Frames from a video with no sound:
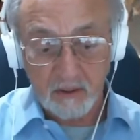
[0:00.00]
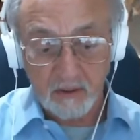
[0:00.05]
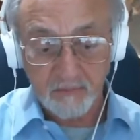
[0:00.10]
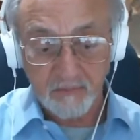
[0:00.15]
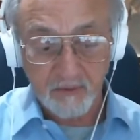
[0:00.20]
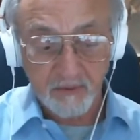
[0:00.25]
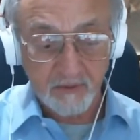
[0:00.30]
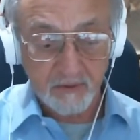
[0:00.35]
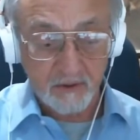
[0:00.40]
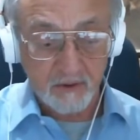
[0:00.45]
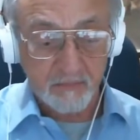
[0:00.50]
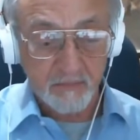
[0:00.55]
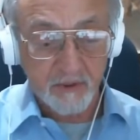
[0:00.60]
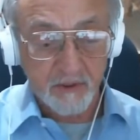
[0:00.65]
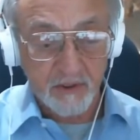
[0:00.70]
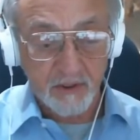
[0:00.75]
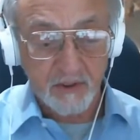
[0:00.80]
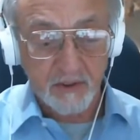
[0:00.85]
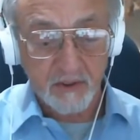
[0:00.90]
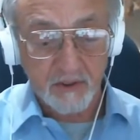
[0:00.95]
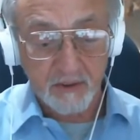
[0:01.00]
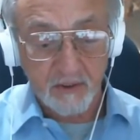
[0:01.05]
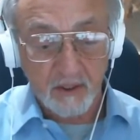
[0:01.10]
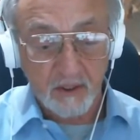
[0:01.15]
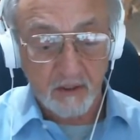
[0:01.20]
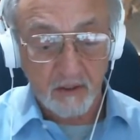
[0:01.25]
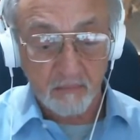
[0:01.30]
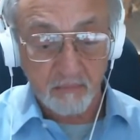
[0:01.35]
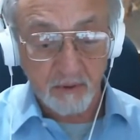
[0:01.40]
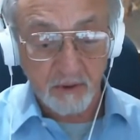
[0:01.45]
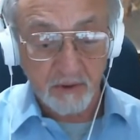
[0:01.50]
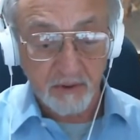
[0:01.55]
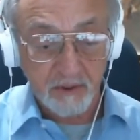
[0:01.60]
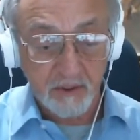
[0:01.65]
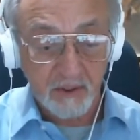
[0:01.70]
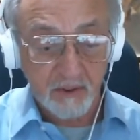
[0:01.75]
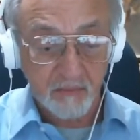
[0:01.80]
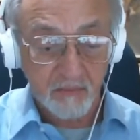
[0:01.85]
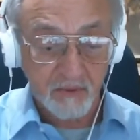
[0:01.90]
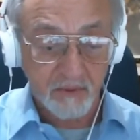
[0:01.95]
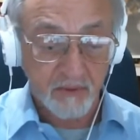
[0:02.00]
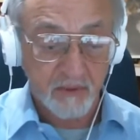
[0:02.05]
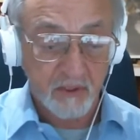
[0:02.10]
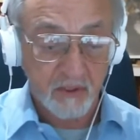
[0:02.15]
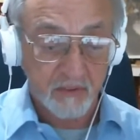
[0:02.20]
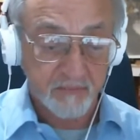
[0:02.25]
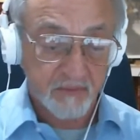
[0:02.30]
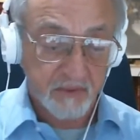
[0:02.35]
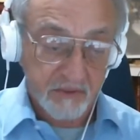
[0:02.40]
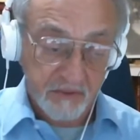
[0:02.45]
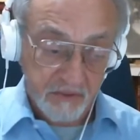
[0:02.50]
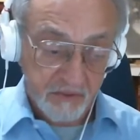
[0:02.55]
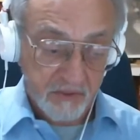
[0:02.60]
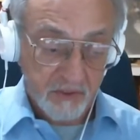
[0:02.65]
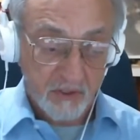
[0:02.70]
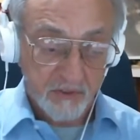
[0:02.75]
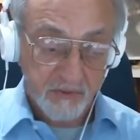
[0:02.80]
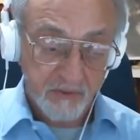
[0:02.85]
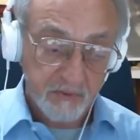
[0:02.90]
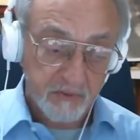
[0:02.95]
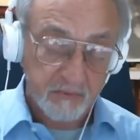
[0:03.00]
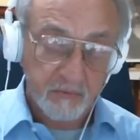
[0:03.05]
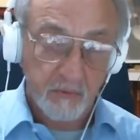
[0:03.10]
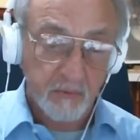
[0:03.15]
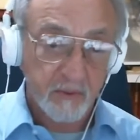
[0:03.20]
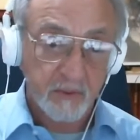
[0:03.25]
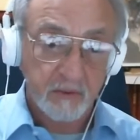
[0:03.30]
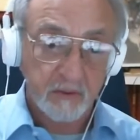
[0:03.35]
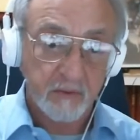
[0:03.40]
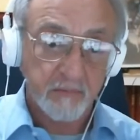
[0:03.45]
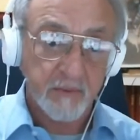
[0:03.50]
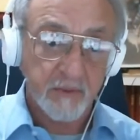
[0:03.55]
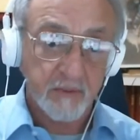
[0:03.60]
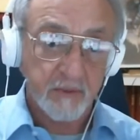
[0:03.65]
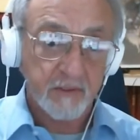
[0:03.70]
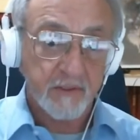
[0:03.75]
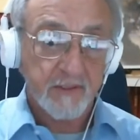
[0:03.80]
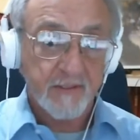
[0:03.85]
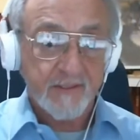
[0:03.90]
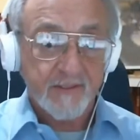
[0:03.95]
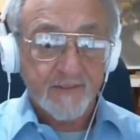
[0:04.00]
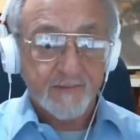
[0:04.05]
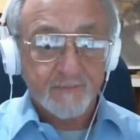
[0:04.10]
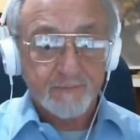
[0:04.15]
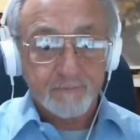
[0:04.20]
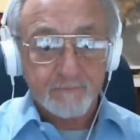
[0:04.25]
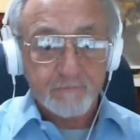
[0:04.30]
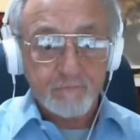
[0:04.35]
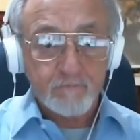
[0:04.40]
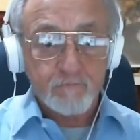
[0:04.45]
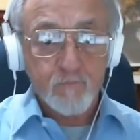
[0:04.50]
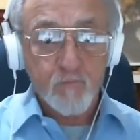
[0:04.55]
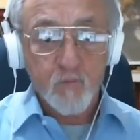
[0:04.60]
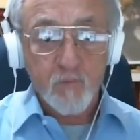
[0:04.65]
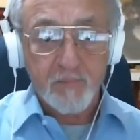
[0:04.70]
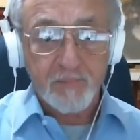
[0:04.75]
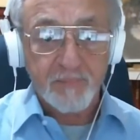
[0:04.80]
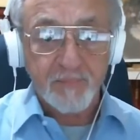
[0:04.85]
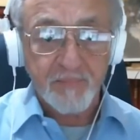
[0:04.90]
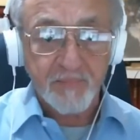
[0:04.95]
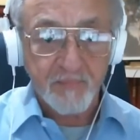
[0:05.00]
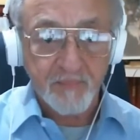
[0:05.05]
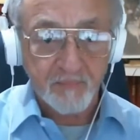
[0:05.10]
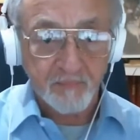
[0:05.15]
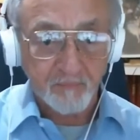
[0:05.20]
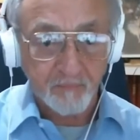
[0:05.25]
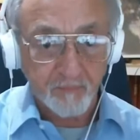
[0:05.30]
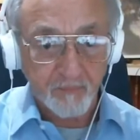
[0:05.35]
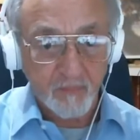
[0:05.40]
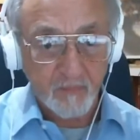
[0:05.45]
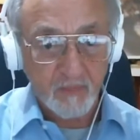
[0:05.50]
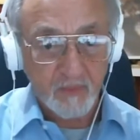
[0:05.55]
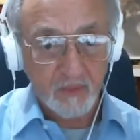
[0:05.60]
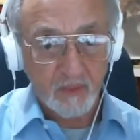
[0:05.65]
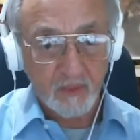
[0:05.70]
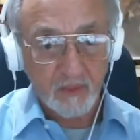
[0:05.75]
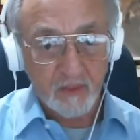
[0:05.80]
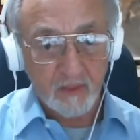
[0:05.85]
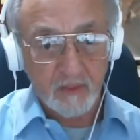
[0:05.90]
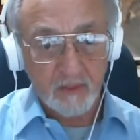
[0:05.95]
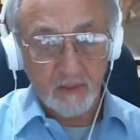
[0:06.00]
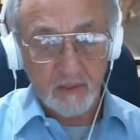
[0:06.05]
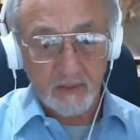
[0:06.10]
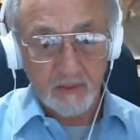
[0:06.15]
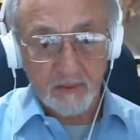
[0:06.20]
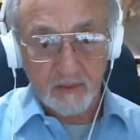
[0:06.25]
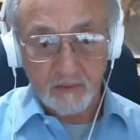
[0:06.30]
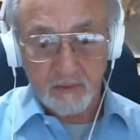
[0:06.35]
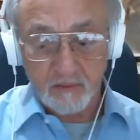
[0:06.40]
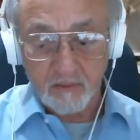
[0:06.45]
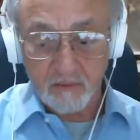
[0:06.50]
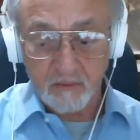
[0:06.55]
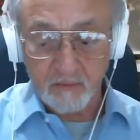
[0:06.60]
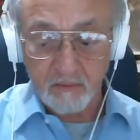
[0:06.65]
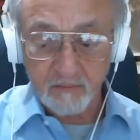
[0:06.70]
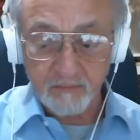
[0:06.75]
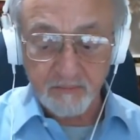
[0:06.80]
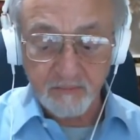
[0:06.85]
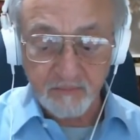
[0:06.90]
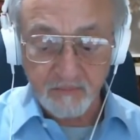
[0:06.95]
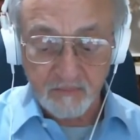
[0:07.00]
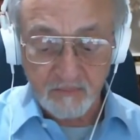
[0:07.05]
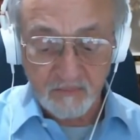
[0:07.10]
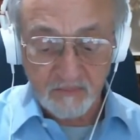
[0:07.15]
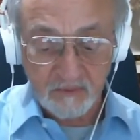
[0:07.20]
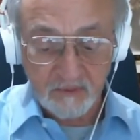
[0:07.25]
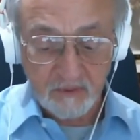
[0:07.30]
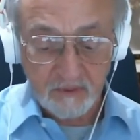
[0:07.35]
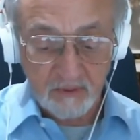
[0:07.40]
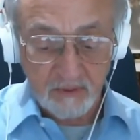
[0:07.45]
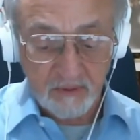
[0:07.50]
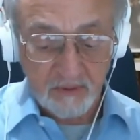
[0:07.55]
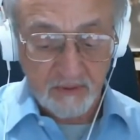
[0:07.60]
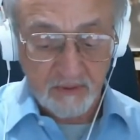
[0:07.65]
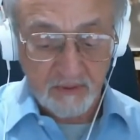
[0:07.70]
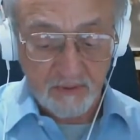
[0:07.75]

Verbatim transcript: are very limited, and our ability with all of it is also quite limited. Yeah, totally. So, One of the